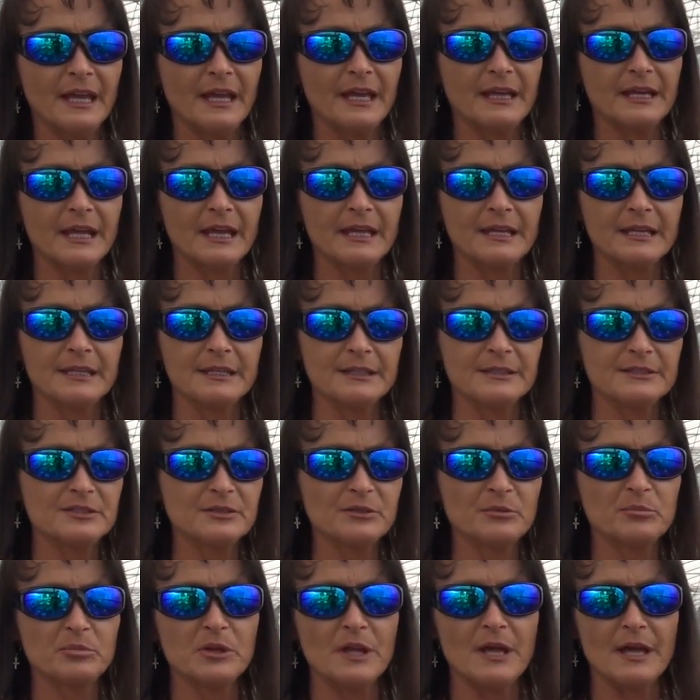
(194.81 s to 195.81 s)
and I needed
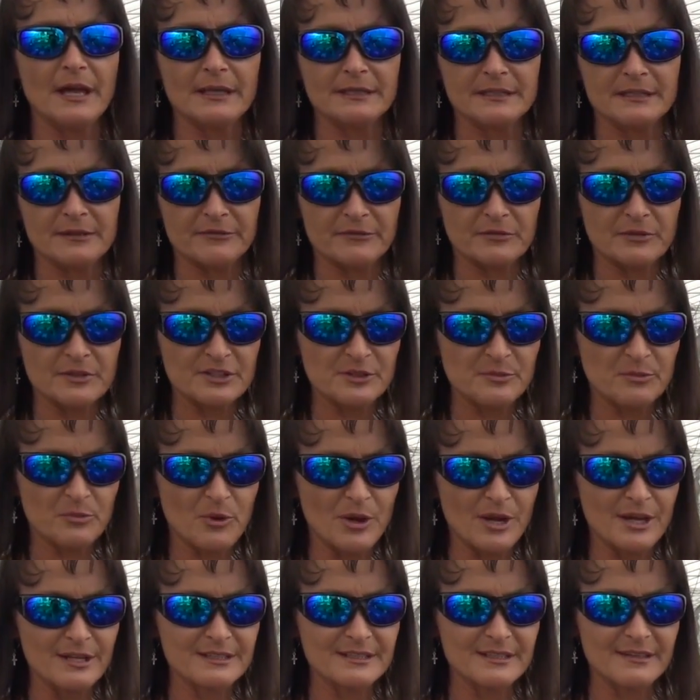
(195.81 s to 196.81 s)
to apply a different
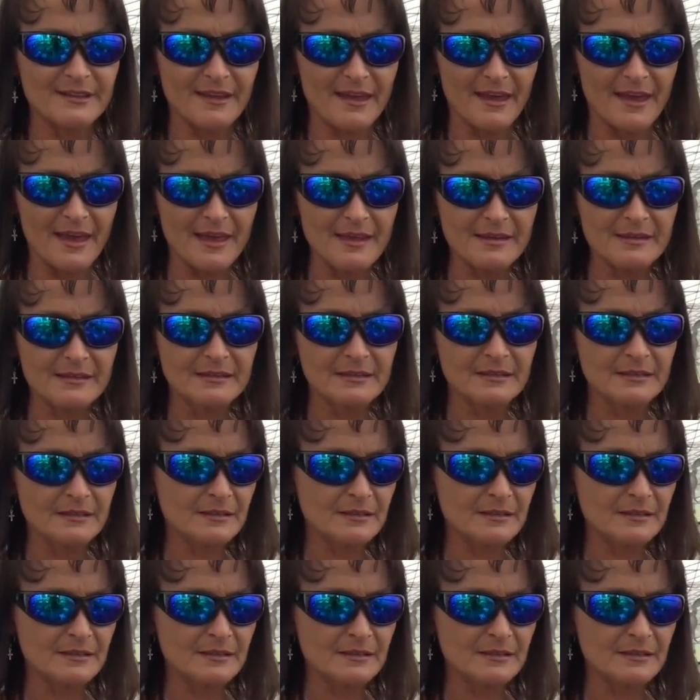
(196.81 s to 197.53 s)
spray to that.